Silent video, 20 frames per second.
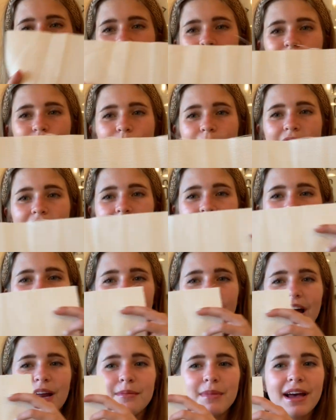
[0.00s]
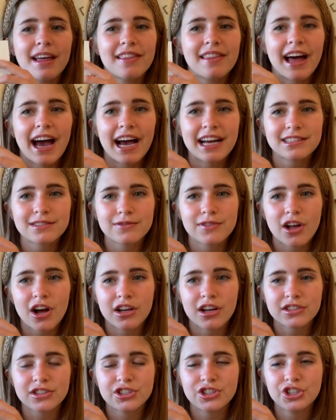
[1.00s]
when I had my last
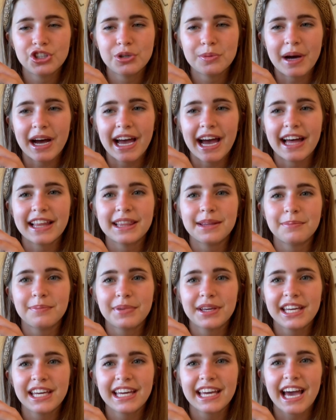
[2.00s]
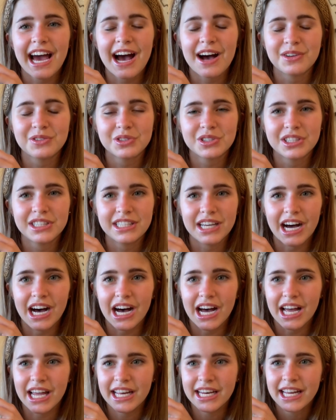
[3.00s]
floss tube, I had the pink house
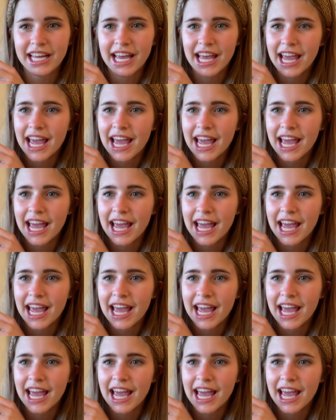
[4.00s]
done.